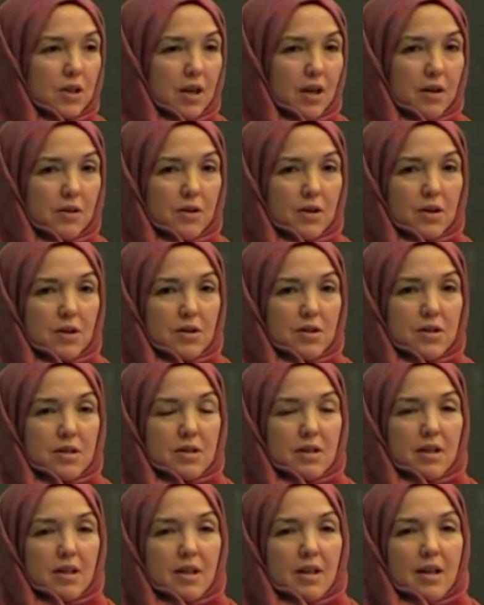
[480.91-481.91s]
to
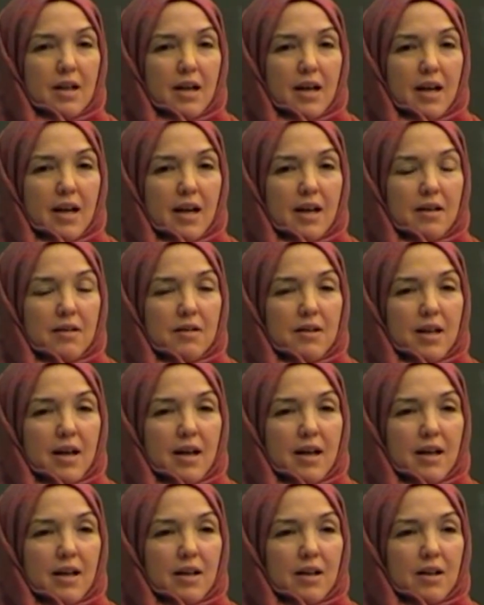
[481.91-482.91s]
others, and
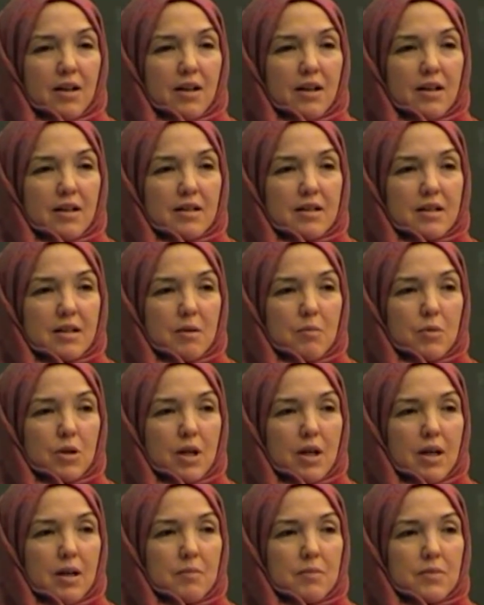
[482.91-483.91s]
that
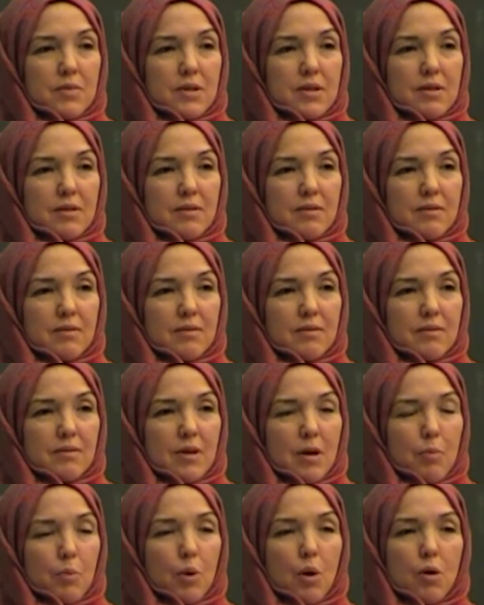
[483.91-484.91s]
sometimes
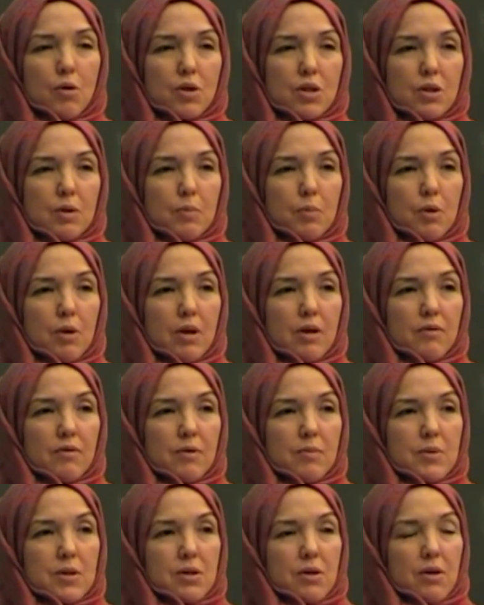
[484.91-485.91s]
approach the point of
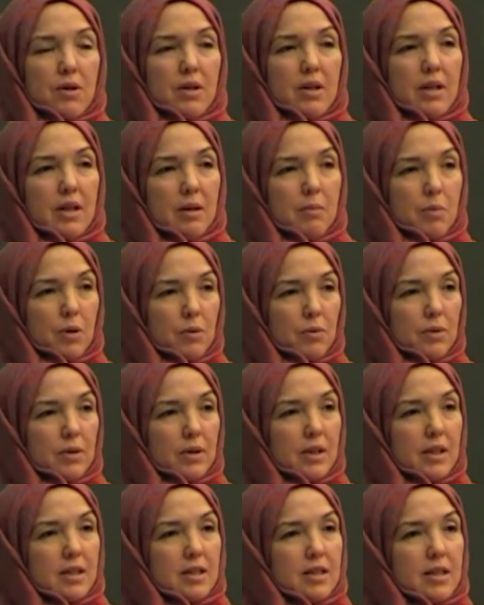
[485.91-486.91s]
absurdity, but
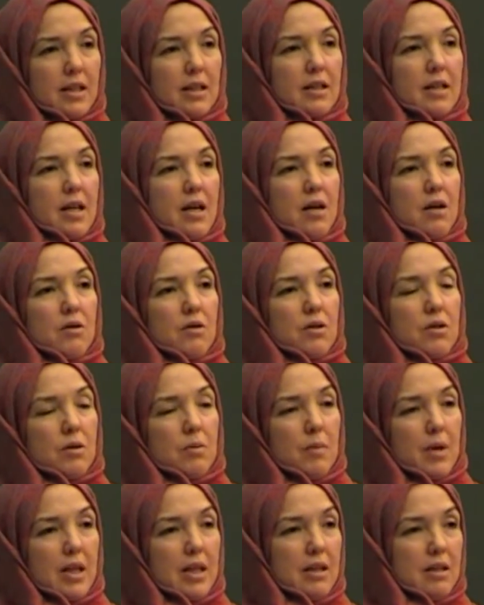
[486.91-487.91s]
really dig down to
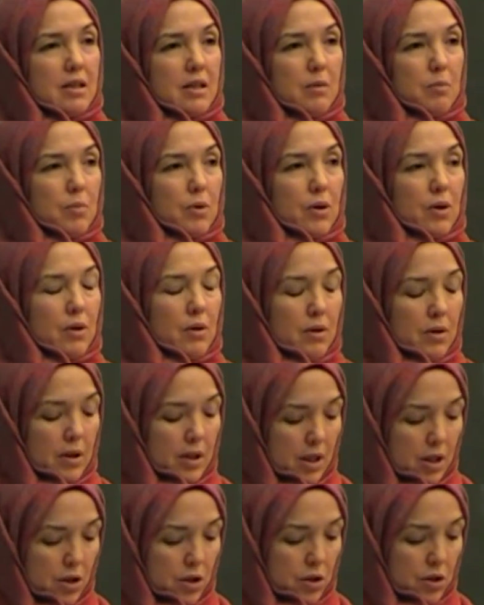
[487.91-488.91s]
many deeper
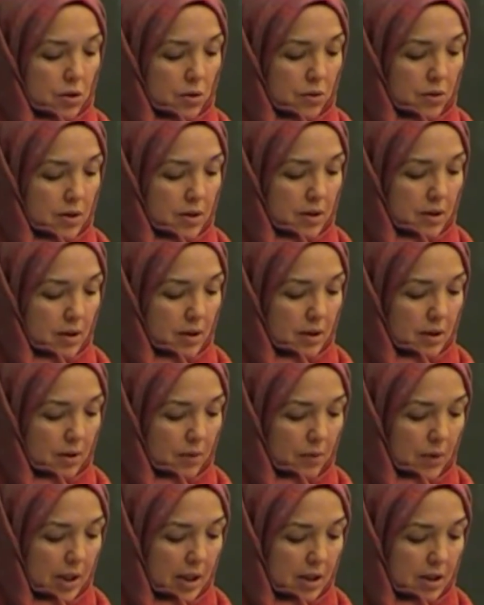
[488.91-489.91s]
issues that
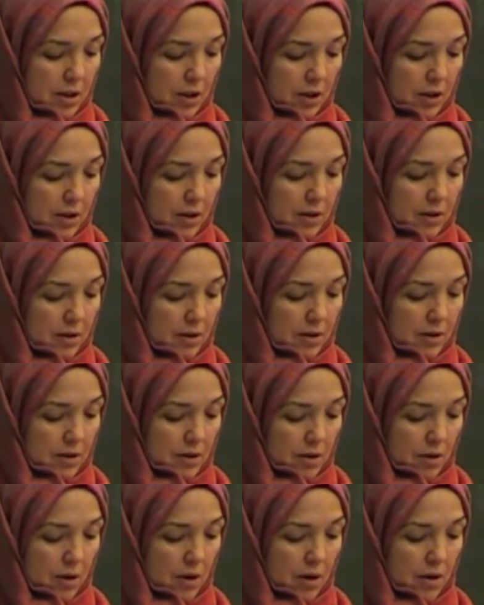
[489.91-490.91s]
we need to
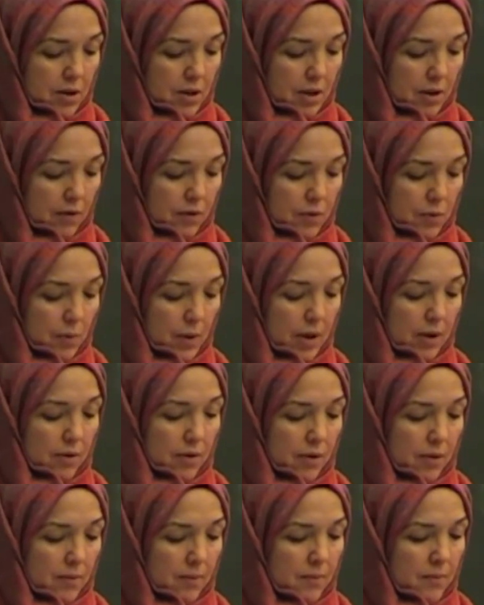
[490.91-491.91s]
concern ourselves
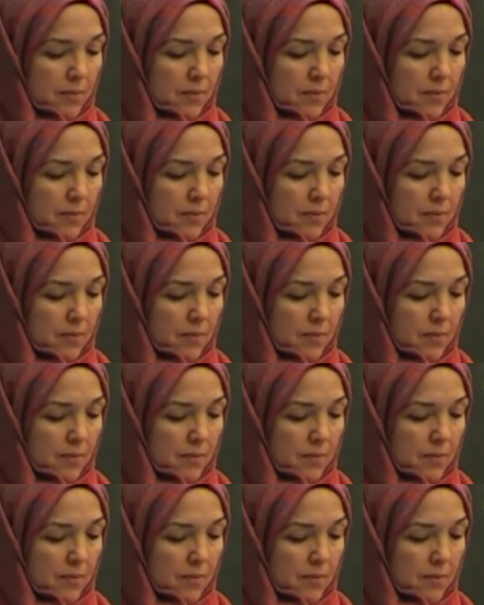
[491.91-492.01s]
with.